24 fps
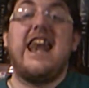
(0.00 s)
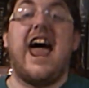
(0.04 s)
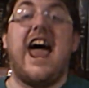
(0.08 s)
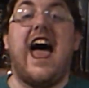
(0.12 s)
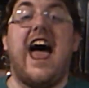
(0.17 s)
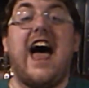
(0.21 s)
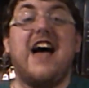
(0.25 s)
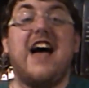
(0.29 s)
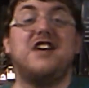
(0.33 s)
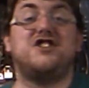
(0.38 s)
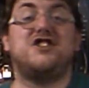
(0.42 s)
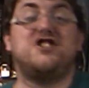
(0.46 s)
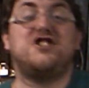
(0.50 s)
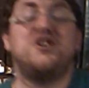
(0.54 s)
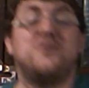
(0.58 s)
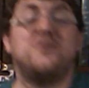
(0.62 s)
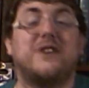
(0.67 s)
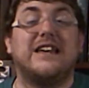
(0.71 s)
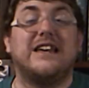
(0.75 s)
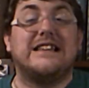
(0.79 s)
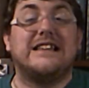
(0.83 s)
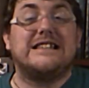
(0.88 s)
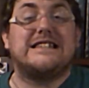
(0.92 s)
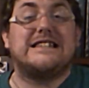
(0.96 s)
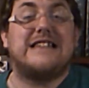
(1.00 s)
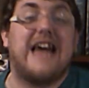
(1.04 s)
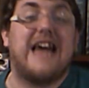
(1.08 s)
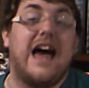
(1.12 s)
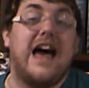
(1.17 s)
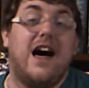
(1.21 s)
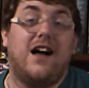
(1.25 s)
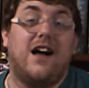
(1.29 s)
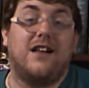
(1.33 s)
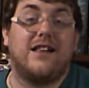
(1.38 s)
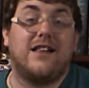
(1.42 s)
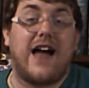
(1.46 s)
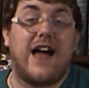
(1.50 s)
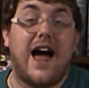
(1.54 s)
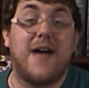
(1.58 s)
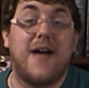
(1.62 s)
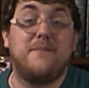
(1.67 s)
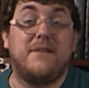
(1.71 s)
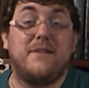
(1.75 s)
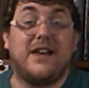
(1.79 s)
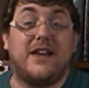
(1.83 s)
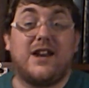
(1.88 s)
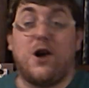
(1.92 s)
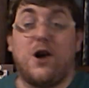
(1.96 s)
as you can tell, I'm
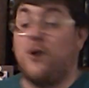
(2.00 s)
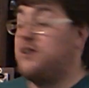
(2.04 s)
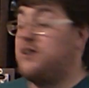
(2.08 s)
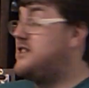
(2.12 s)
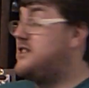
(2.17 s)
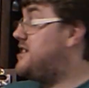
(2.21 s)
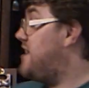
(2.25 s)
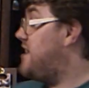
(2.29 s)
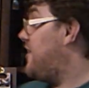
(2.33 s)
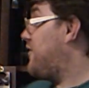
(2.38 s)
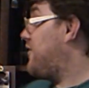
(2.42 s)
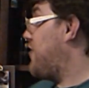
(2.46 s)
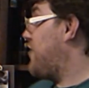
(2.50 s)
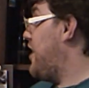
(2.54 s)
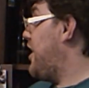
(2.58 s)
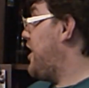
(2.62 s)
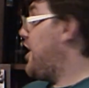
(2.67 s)
in a different